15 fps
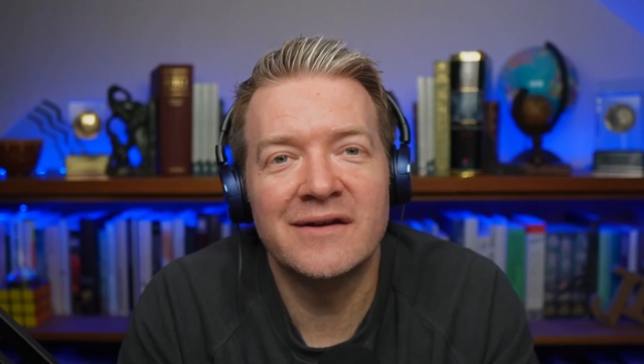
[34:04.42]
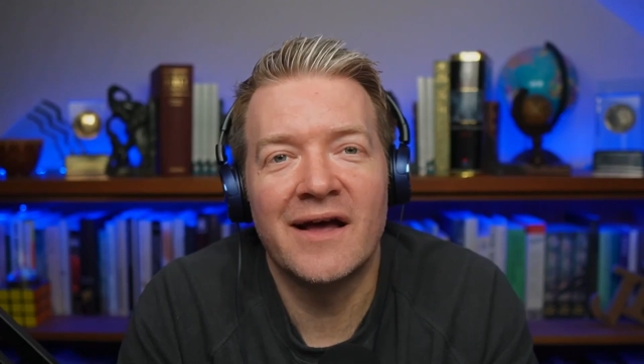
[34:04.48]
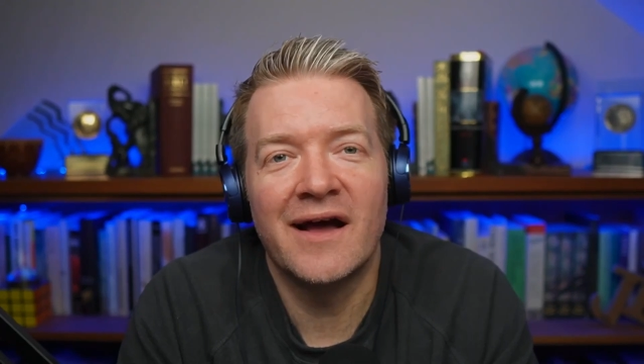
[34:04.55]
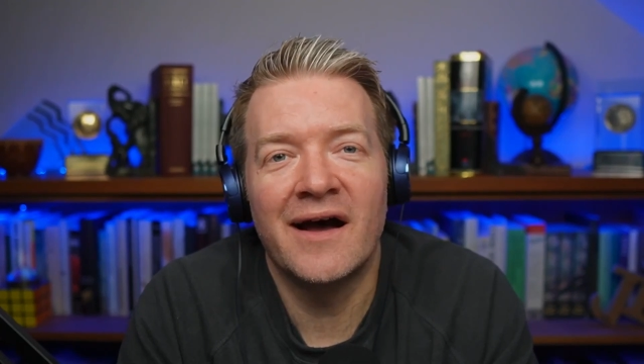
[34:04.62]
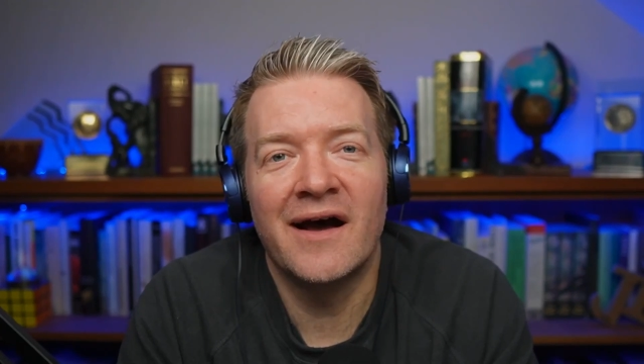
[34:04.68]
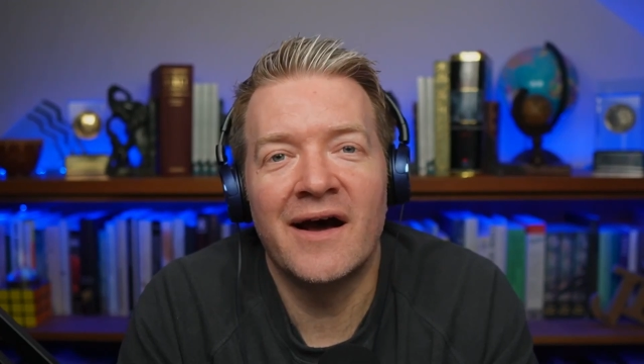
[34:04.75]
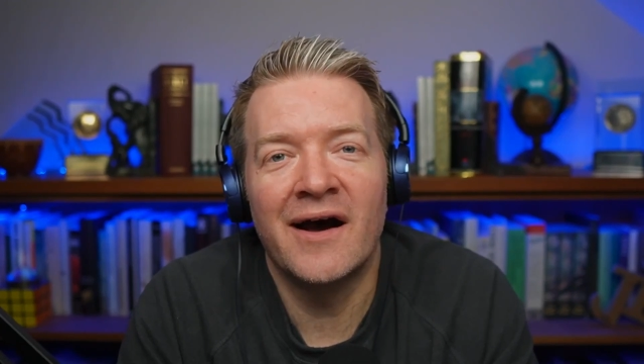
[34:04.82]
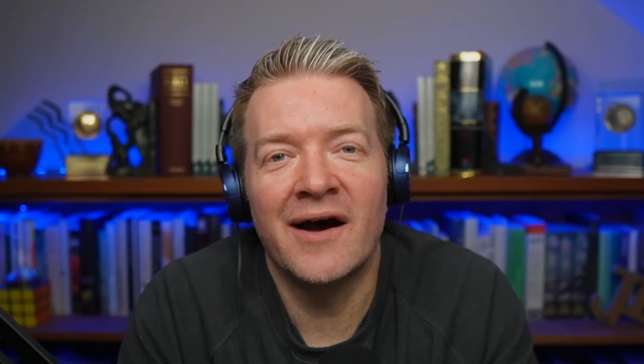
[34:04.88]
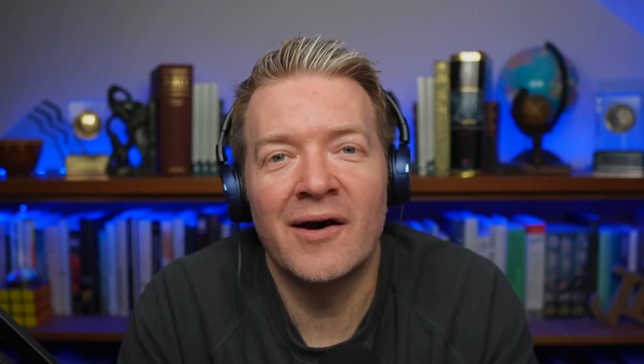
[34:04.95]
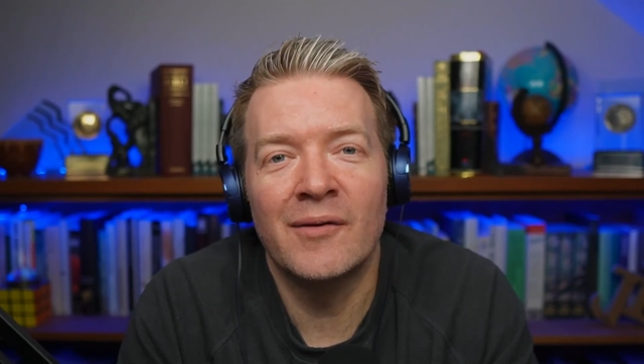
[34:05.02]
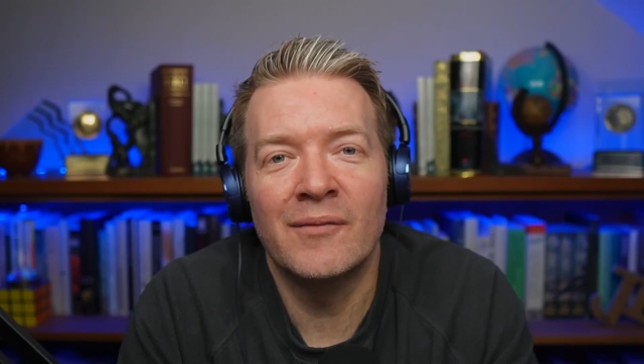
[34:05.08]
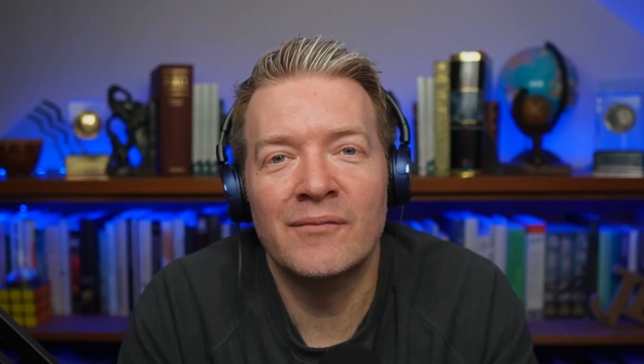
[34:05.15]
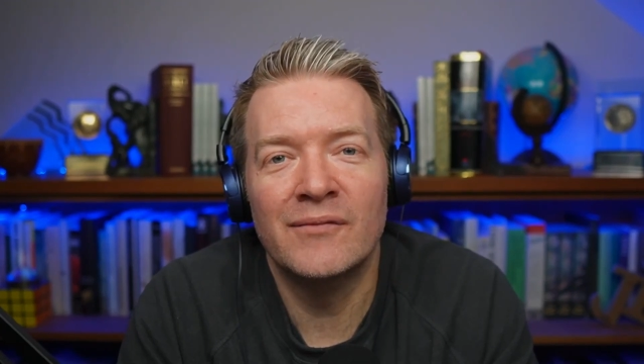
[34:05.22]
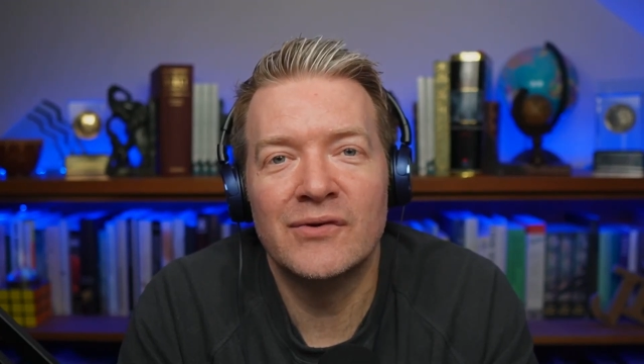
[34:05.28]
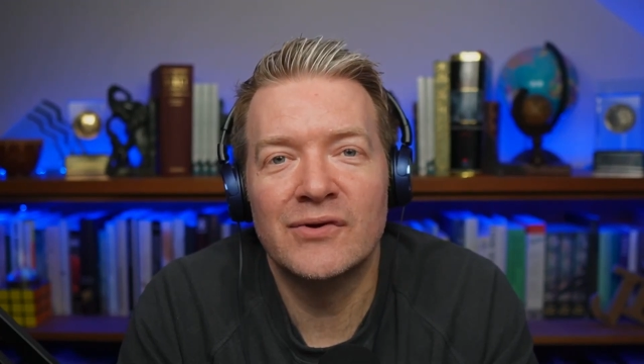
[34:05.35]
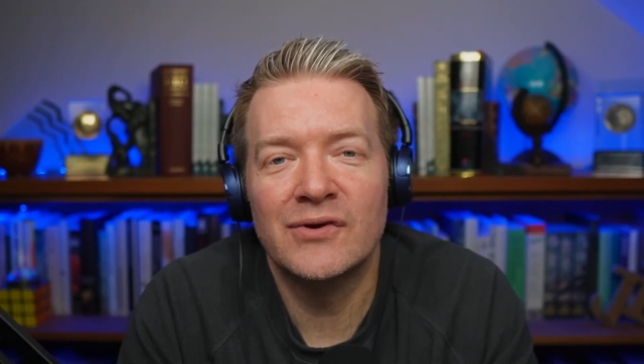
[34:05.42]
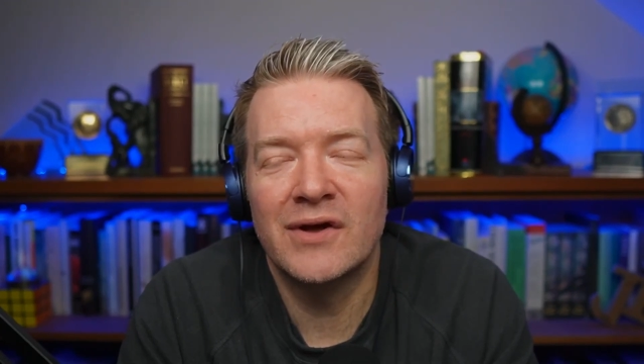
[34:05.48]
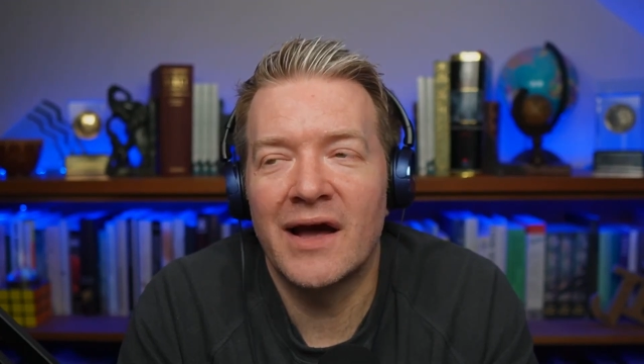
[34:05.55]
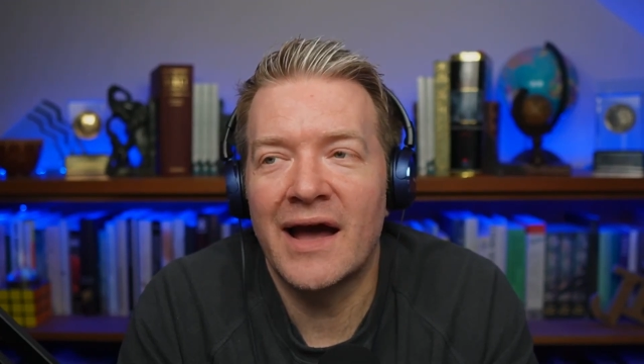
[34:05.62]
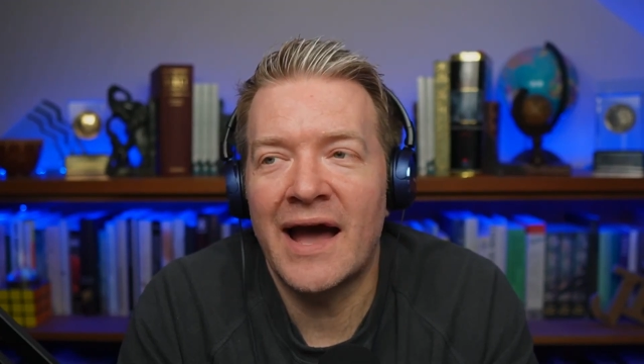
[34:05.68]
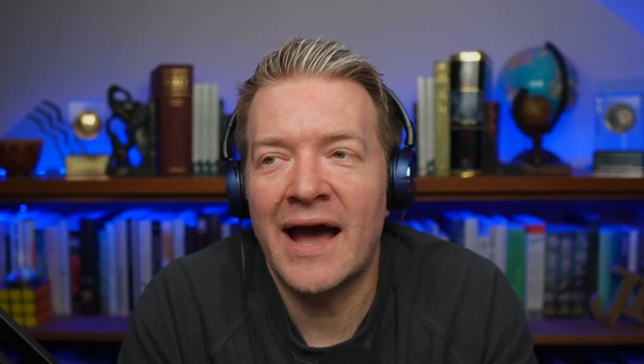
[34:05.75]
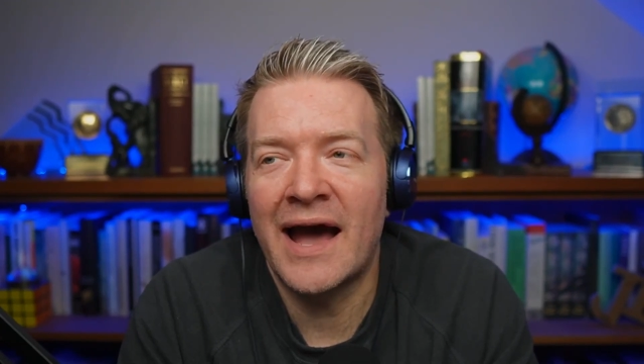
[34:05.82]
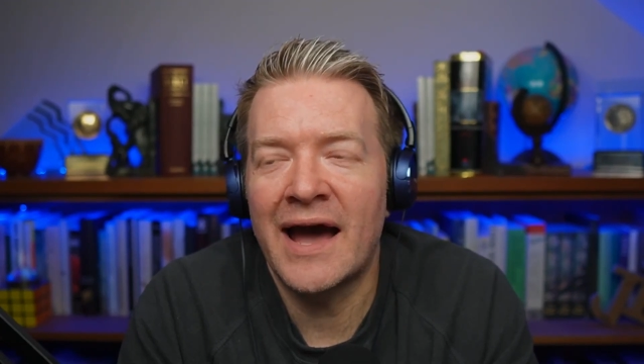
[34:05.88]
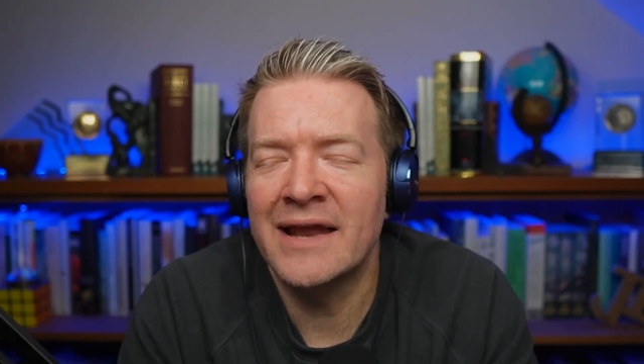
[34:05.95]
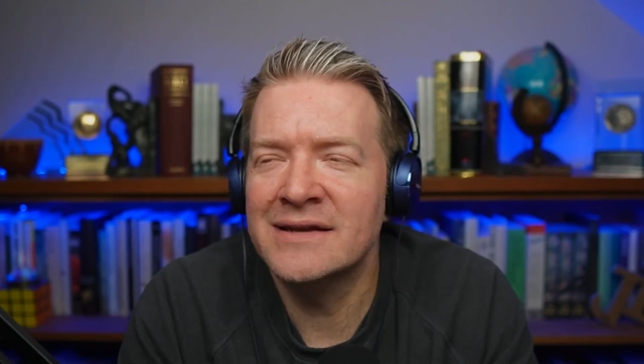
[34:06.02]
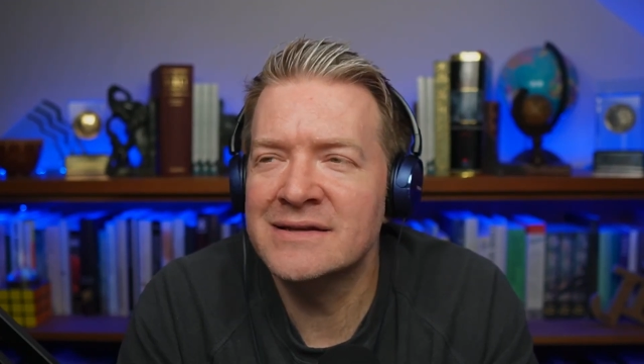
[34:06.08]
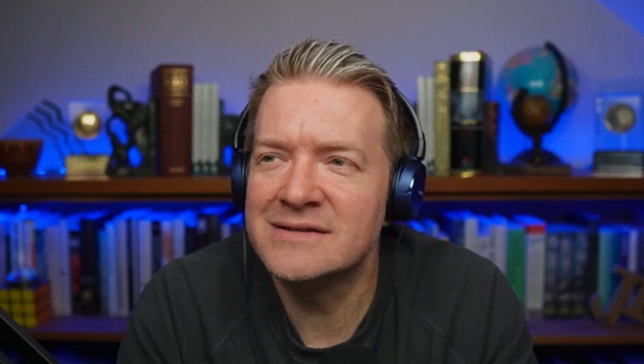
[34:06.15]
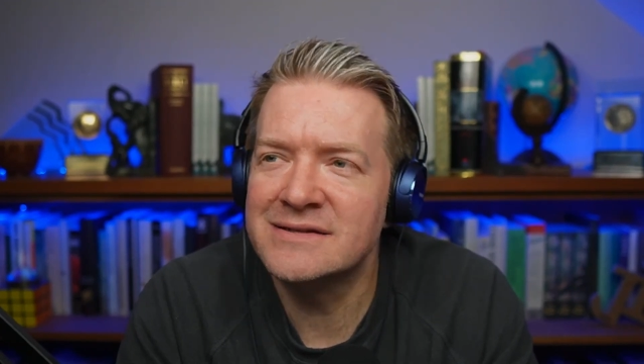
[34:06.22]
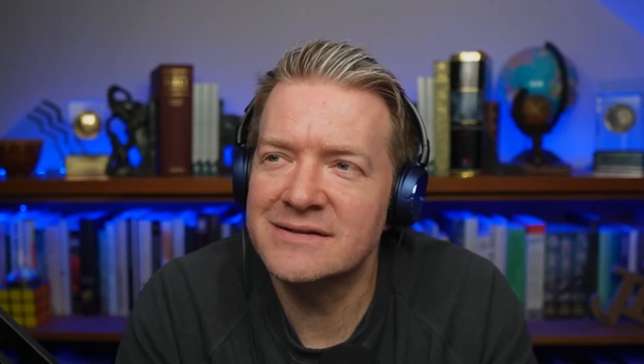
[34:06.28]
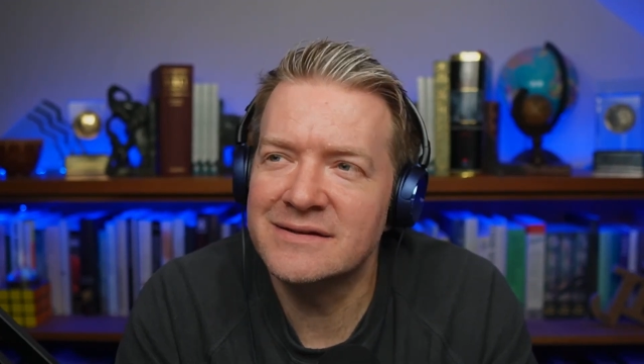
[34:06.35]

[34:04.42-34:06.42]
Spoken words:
And